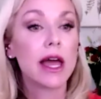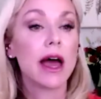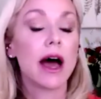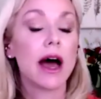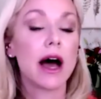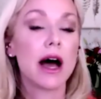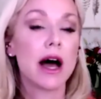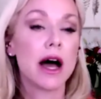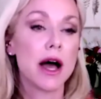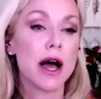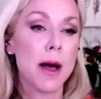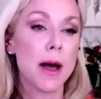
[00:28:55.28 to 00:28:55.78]

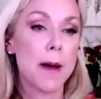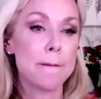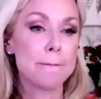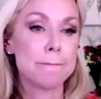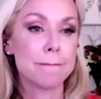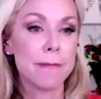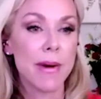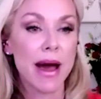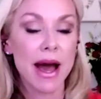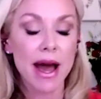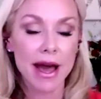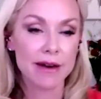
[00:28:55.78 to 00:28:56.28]
I
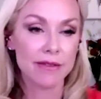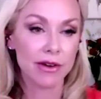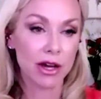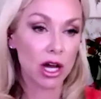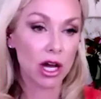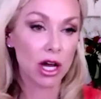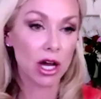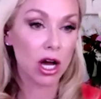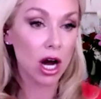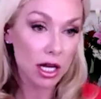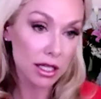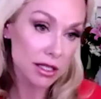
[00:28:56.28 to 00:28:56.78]
have a
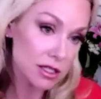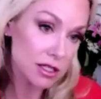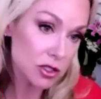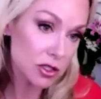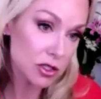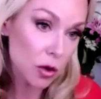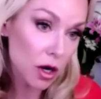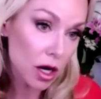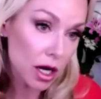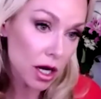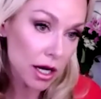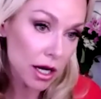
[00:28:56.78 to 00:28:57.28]
God
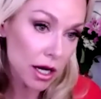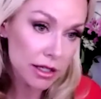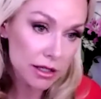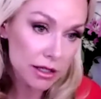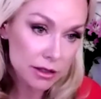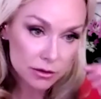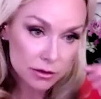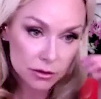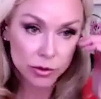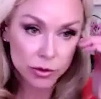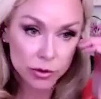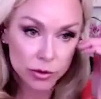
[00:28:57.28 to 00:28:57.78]
squad.
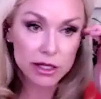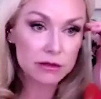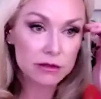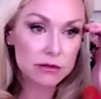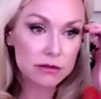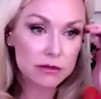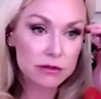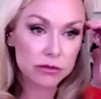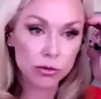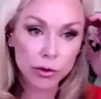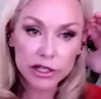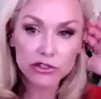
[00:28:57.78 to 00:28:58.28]
We
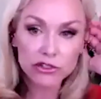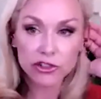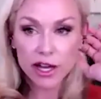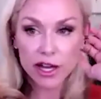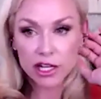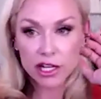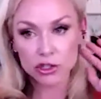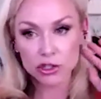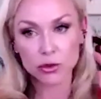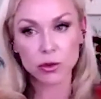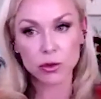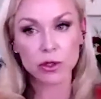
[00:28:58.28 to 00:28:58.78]
reach
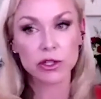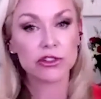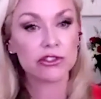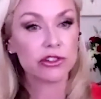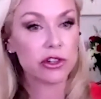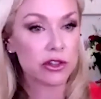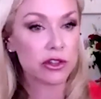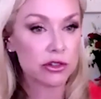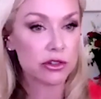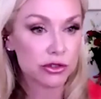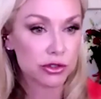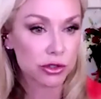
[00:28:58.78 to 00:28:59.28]
out to each
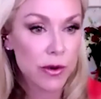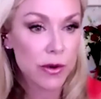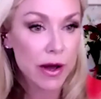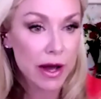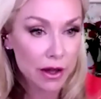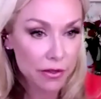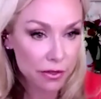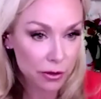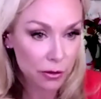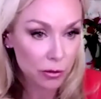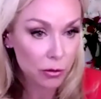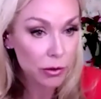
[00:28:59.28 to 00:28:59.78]
other
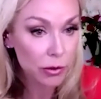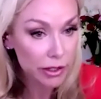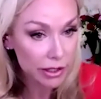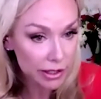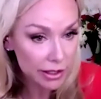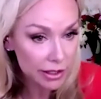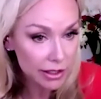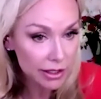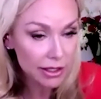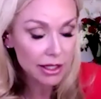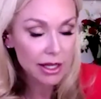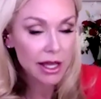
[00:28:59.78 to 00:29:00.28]
throughout the
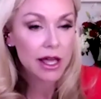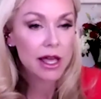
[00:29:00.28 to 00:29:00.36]
week.